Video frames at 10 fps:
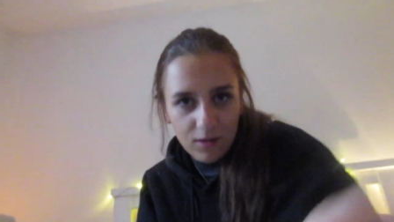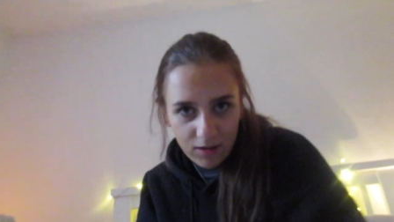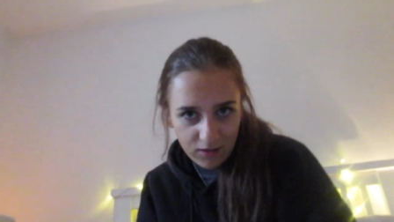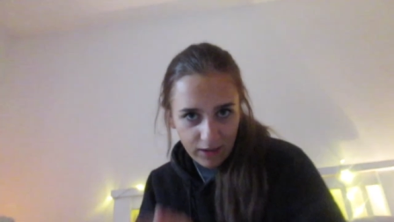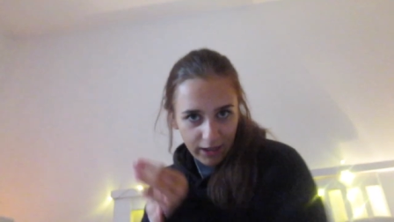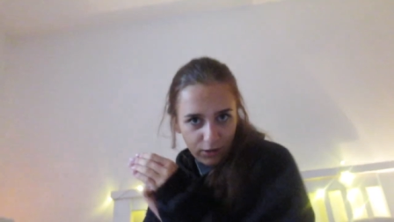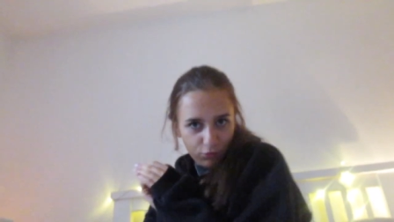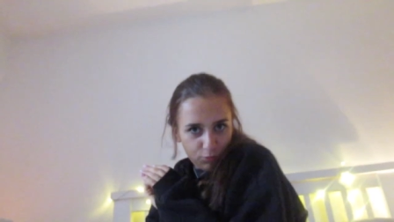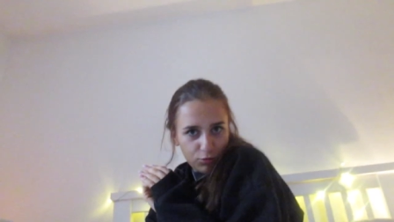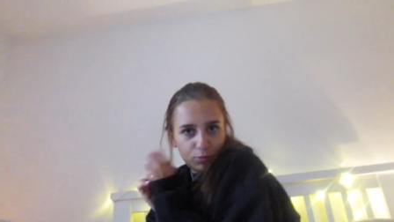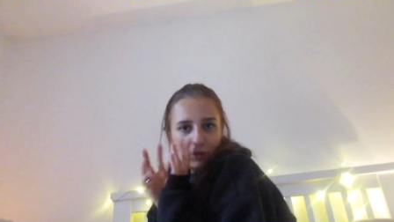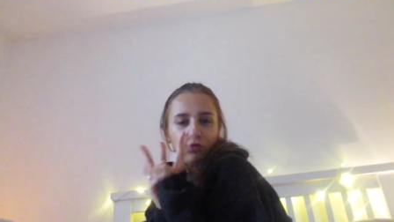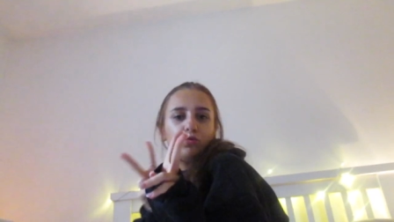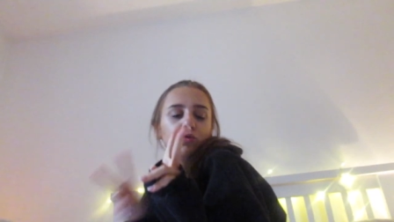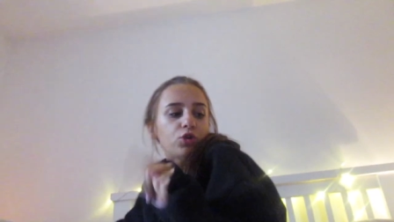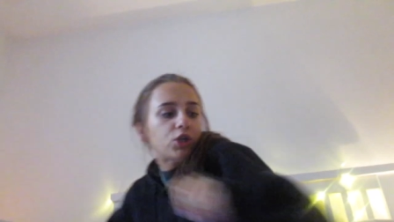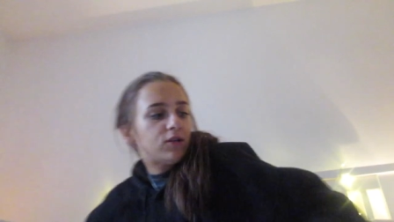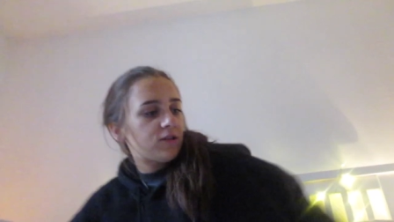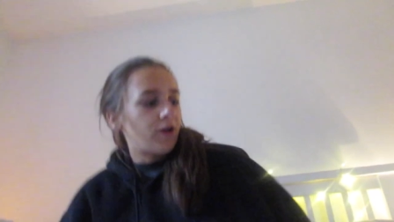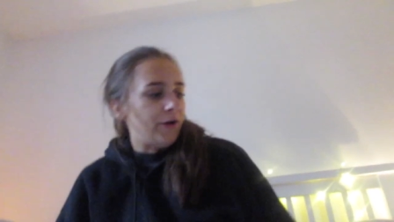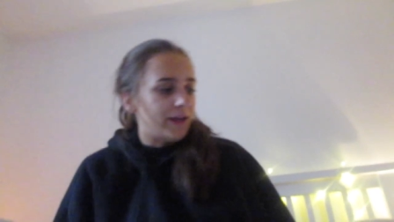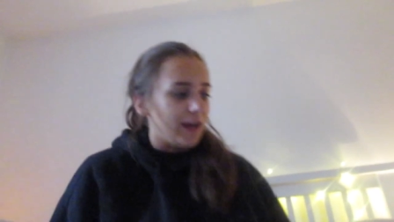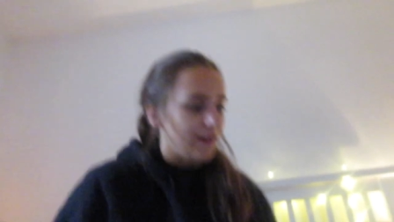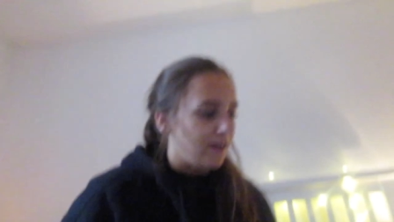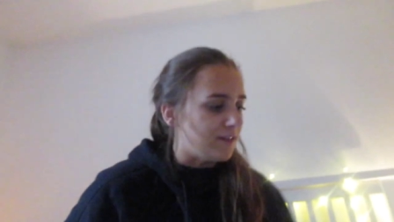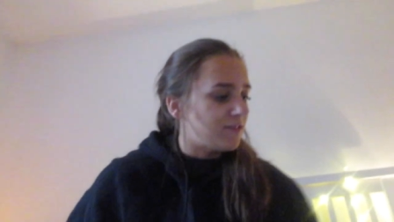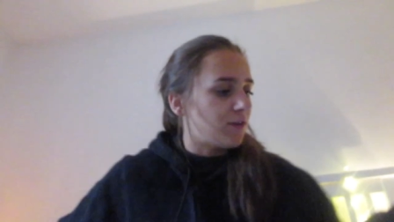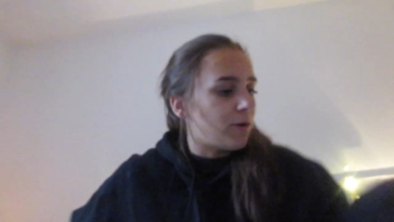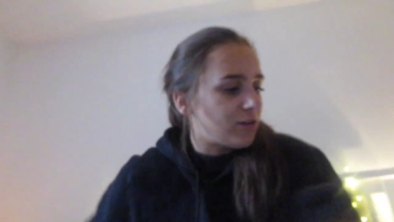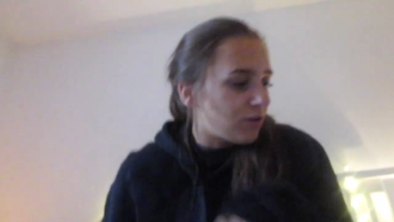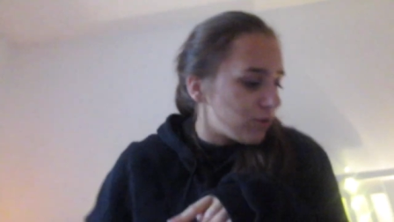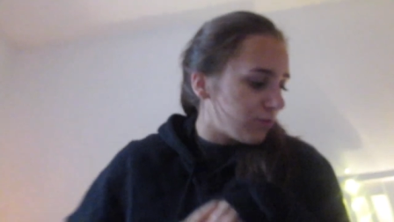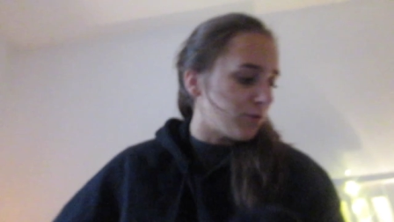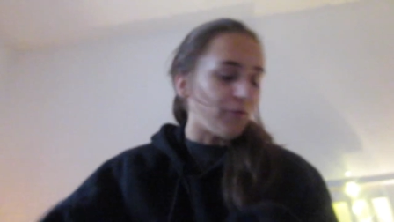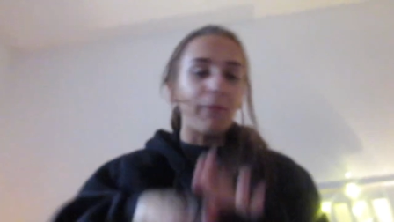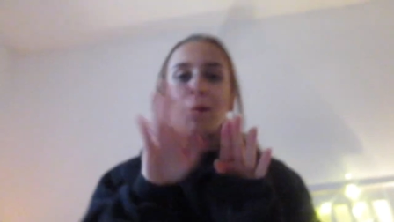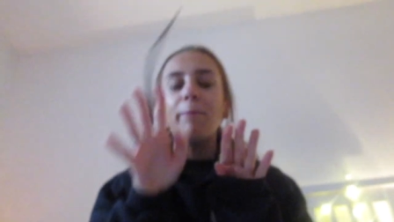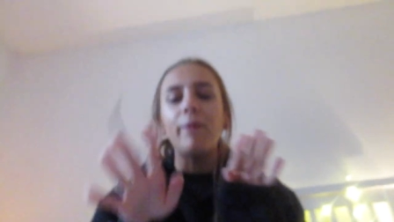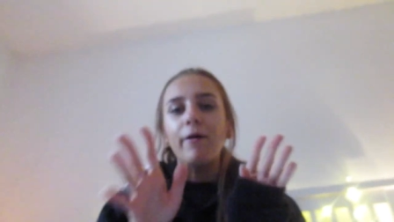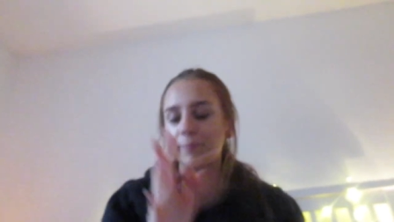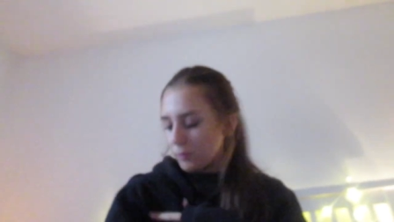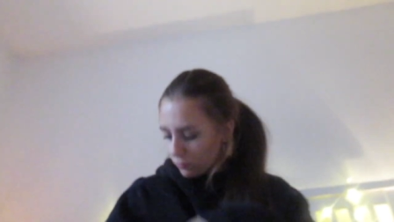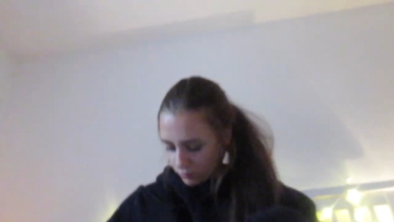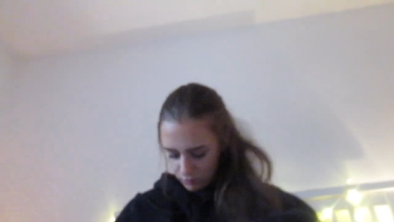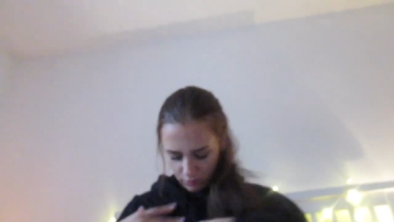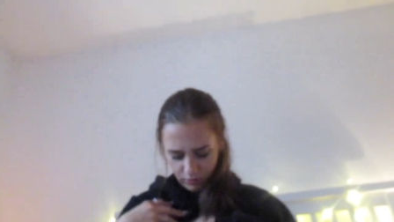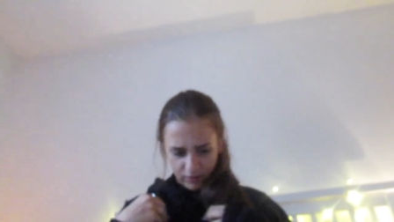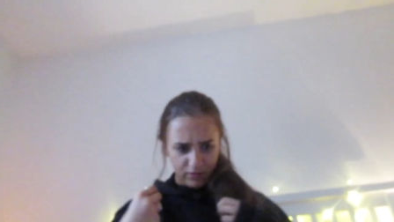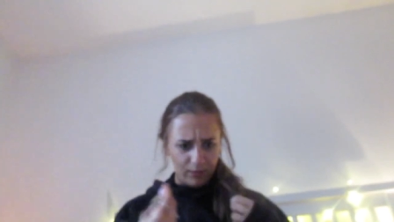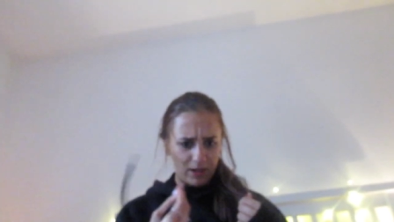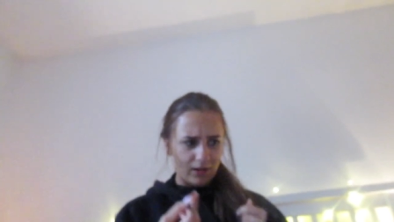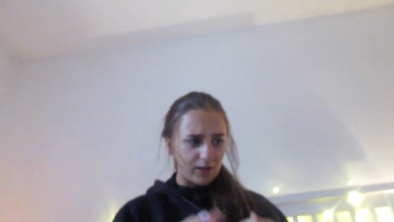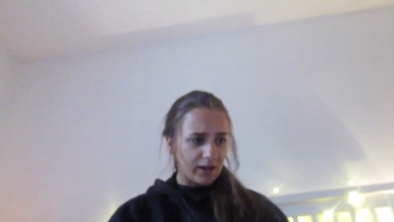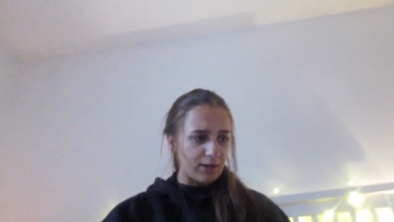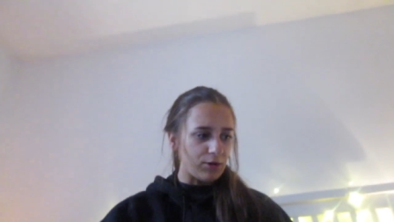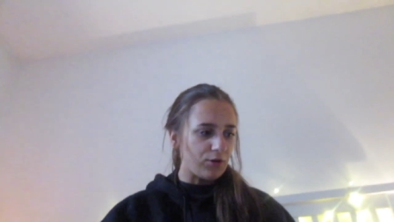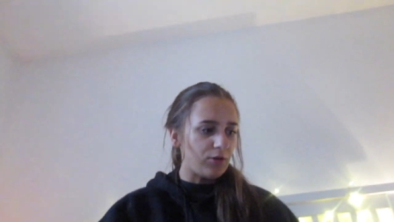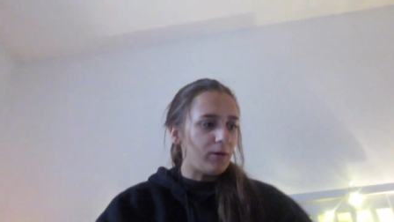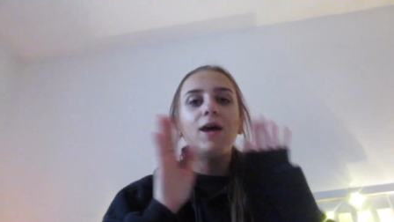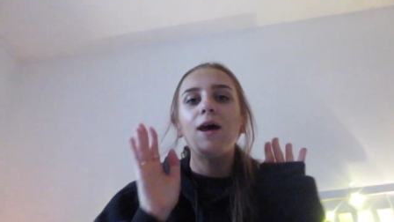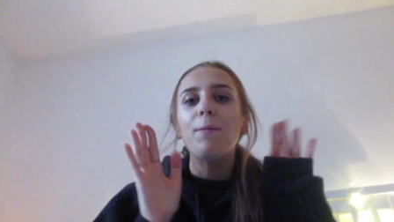This angle's probably gorgeous. Okay guys, so I don't know if you remember. Oh goodness me, that came out nowhere.